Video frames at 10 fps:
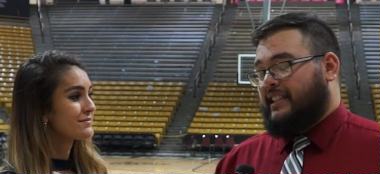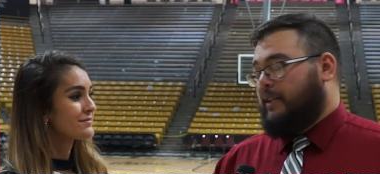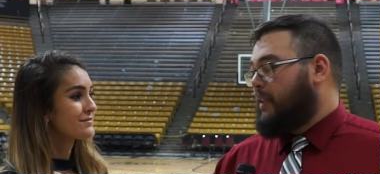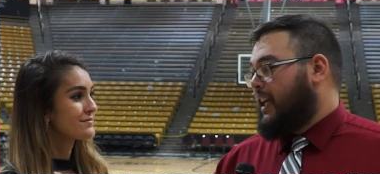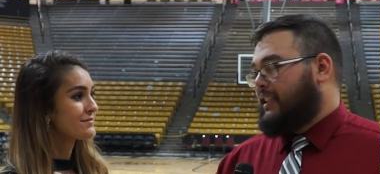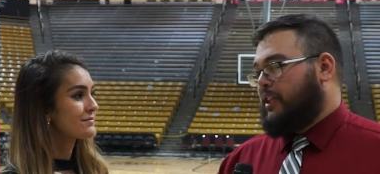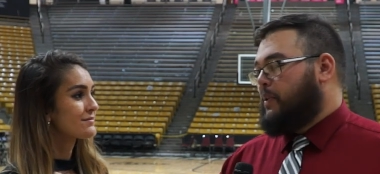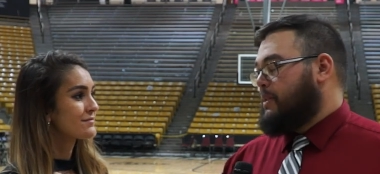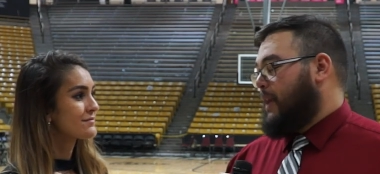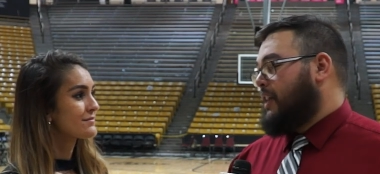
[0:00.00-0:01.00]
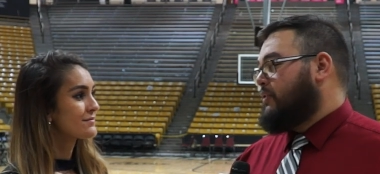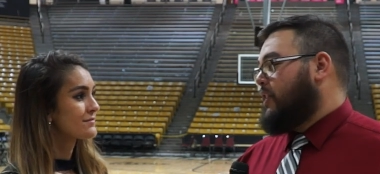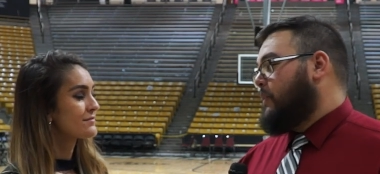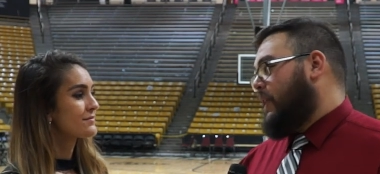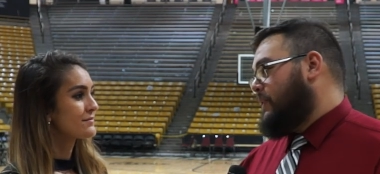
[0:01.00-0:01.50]
Speaker 1: seemed like CU was about
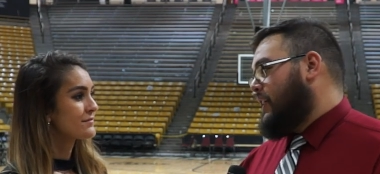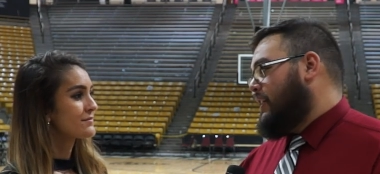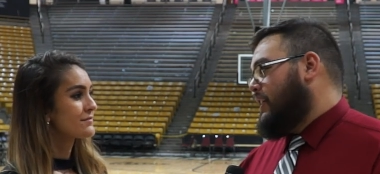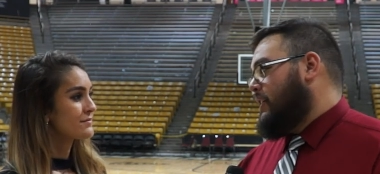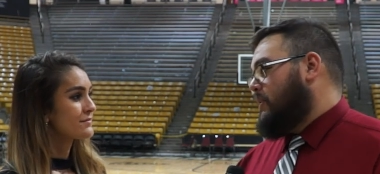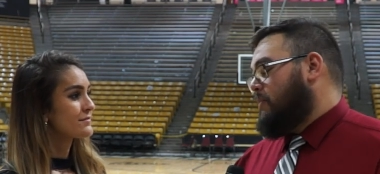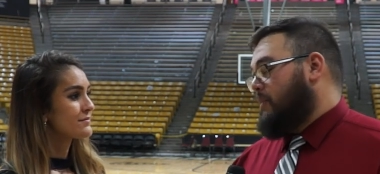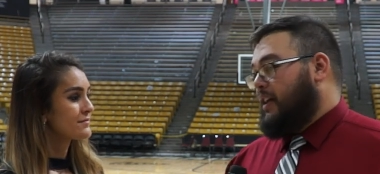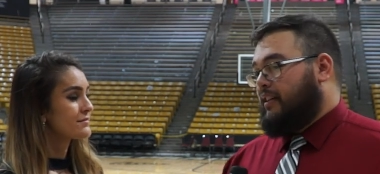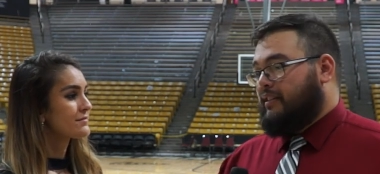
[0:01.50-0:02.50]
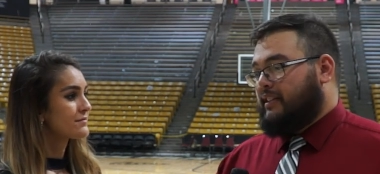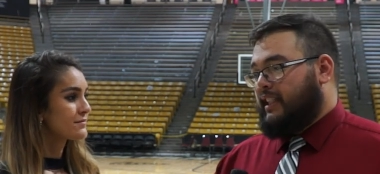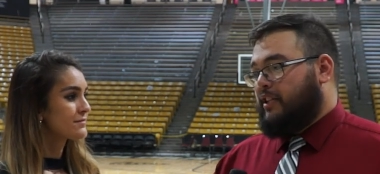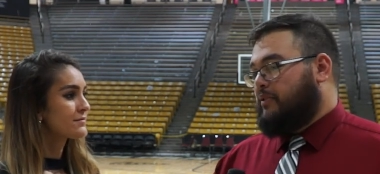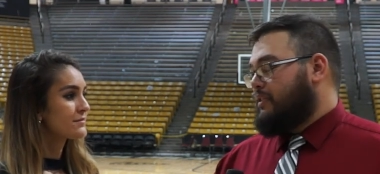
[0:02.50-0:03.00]
to run away with it. But
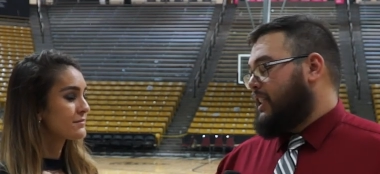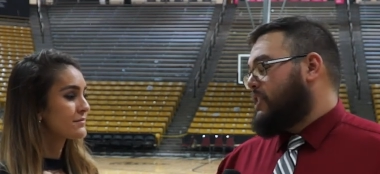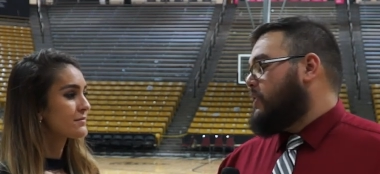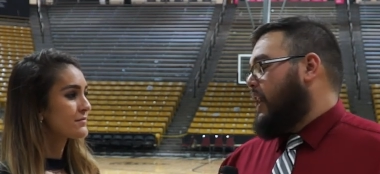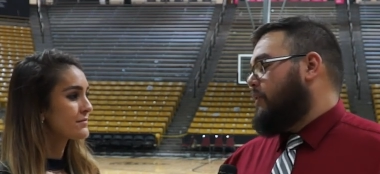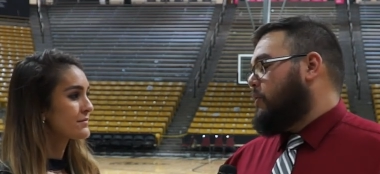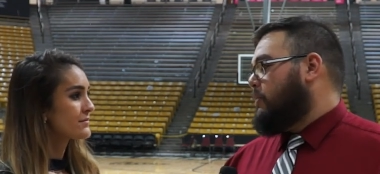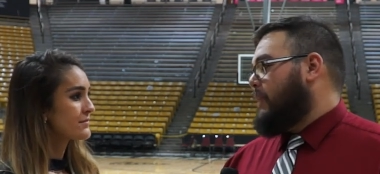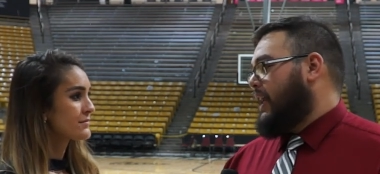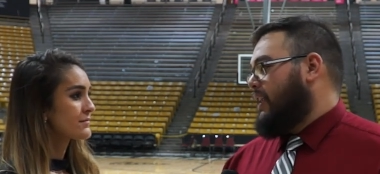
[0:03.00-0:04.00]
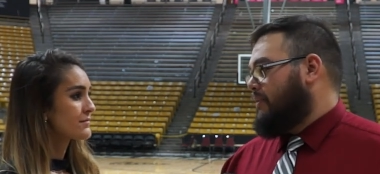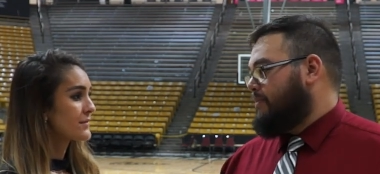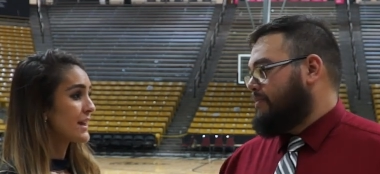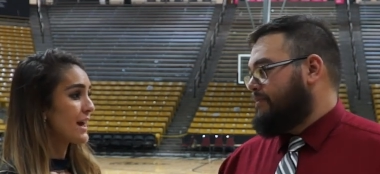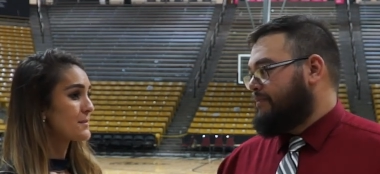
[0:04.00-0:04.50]
CSU, kind of rolled them back in.
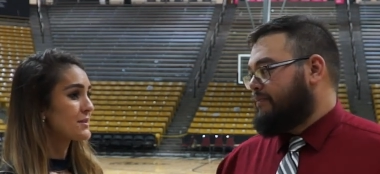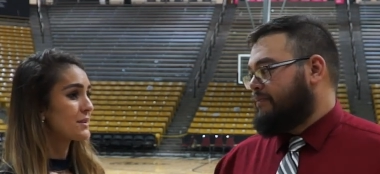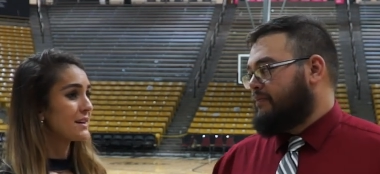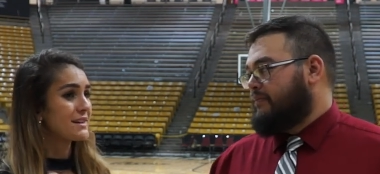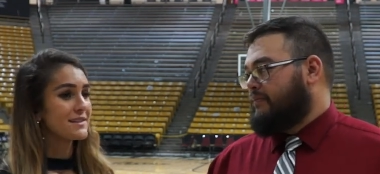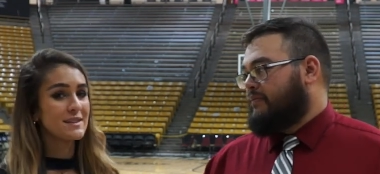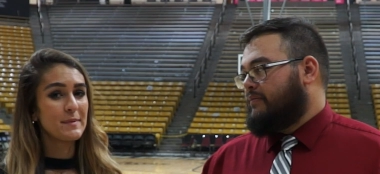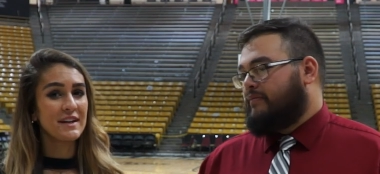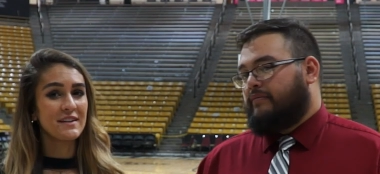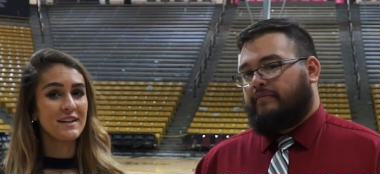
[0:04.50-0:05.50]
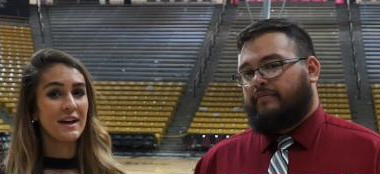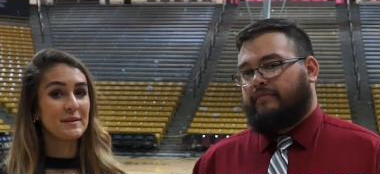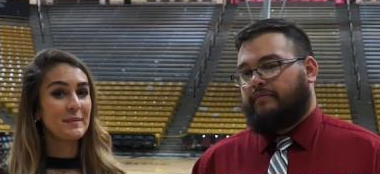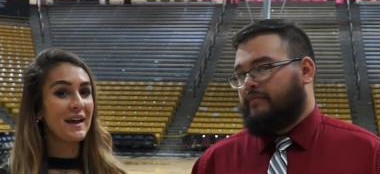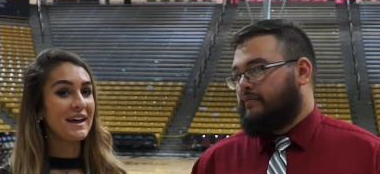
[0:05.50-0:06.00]
Speaker 2: Yeah, absolutely. And speaking of
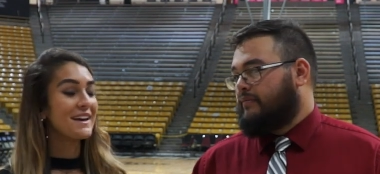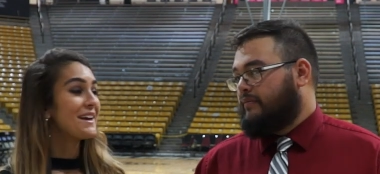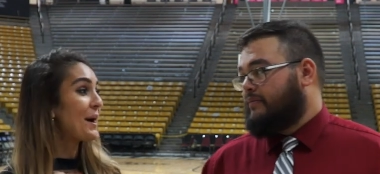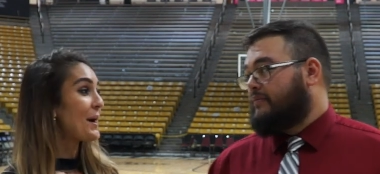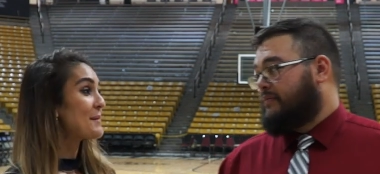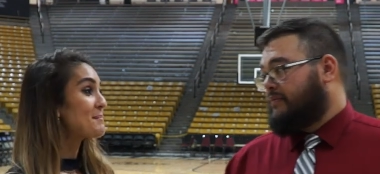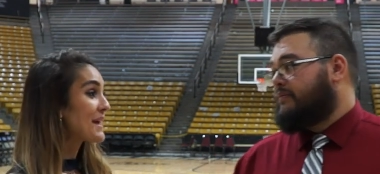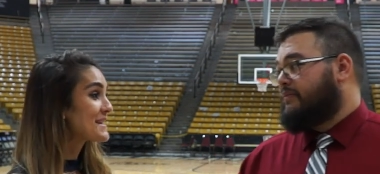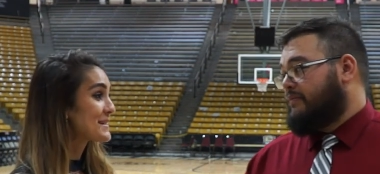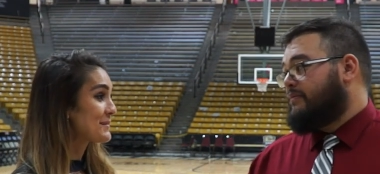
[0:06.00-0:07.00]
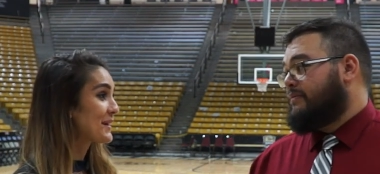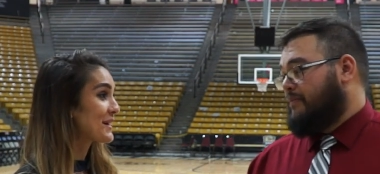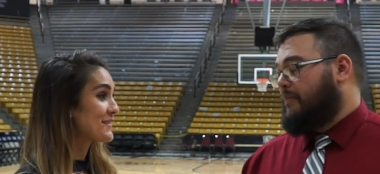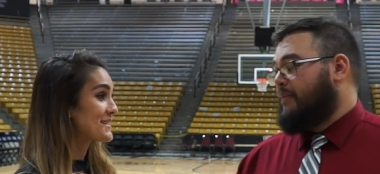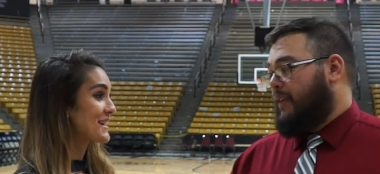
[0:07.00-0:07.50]
Tyler Bey, an amazing
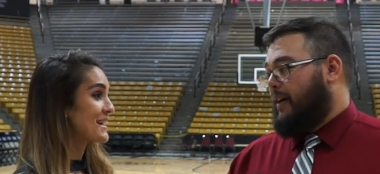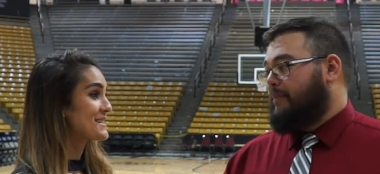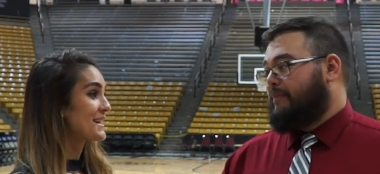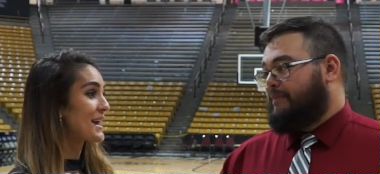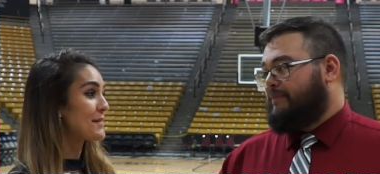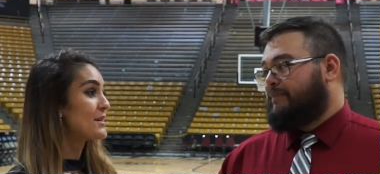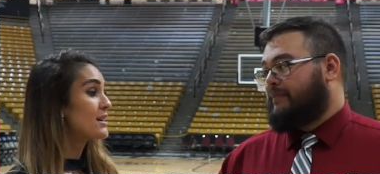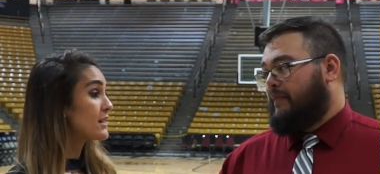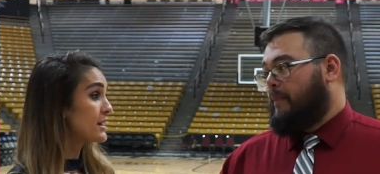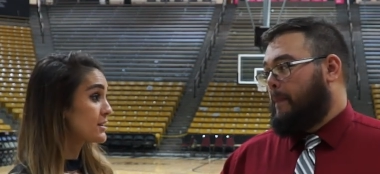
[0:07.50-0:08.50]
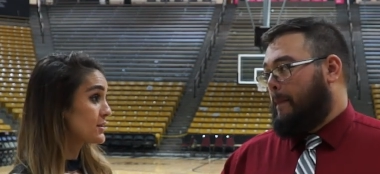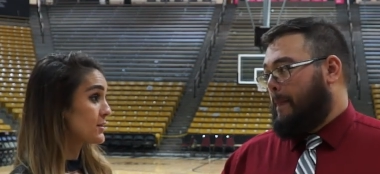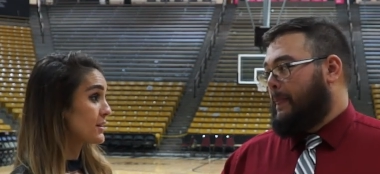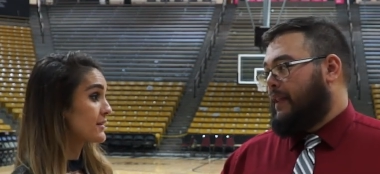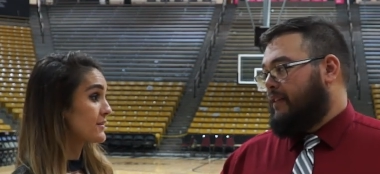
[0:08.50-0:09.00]
player for tonight's yep. game, leading
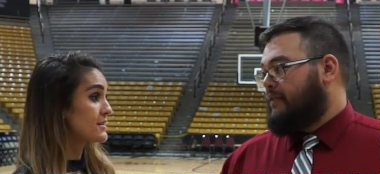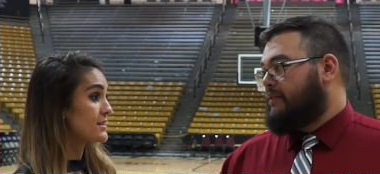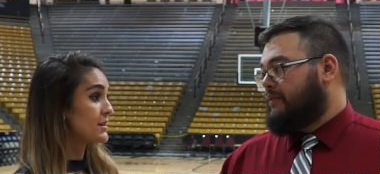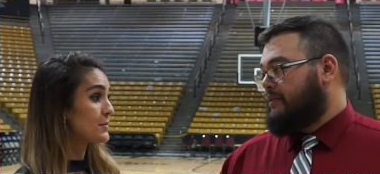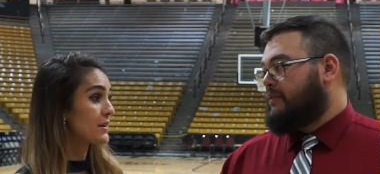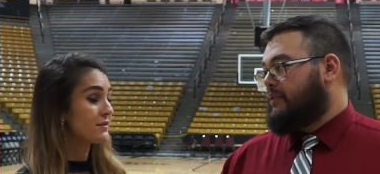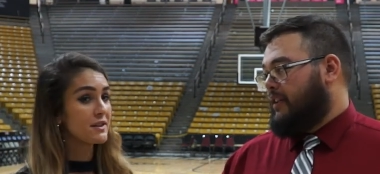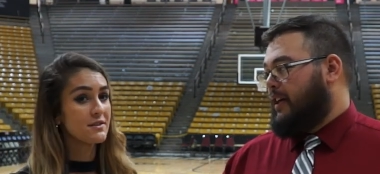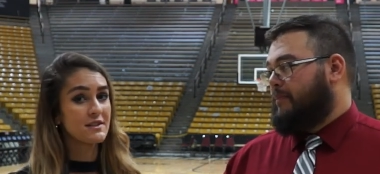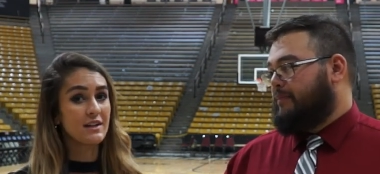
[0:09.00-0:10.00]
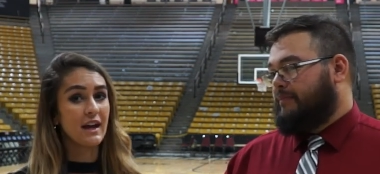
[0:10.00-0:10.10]
scorer for CU Buffaloes yep.